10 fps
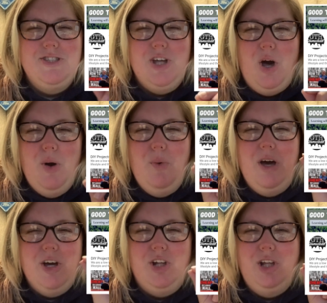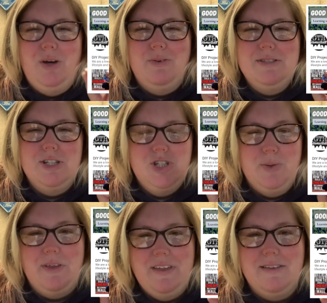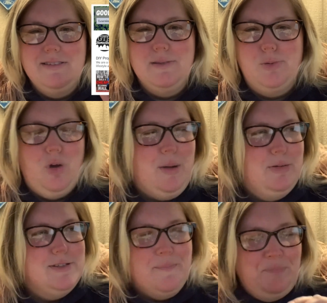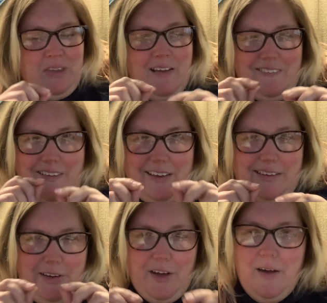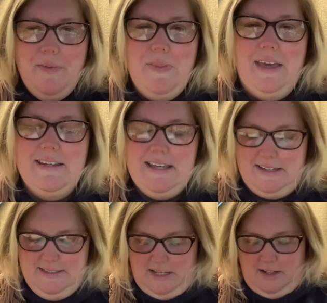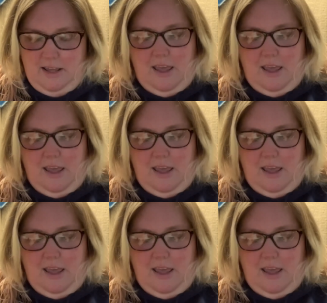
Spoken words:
so close to 1,000 subscribers, like they can taste it.